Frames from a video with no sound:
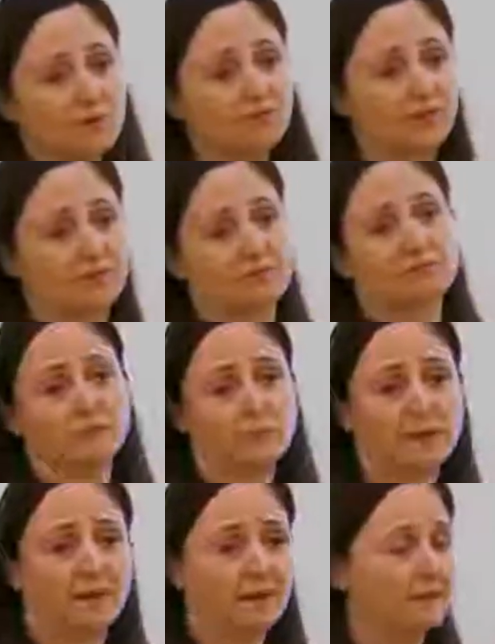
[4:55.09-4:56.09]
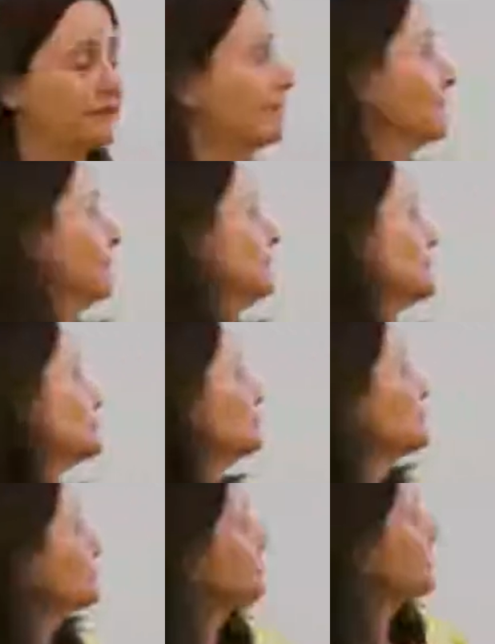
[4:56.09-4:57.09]
perfect for me as a
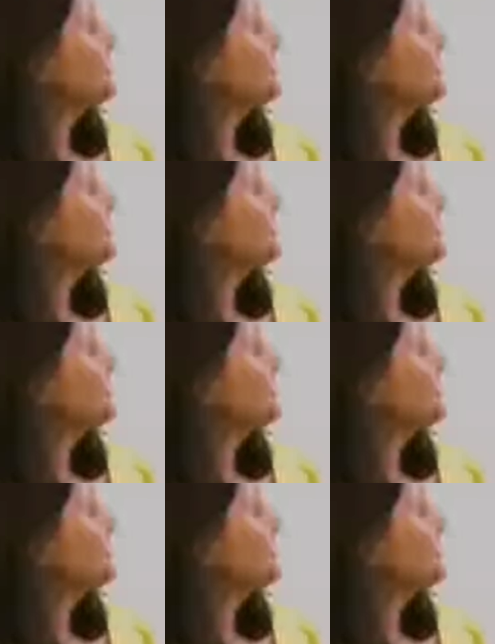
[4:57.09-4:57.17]
person,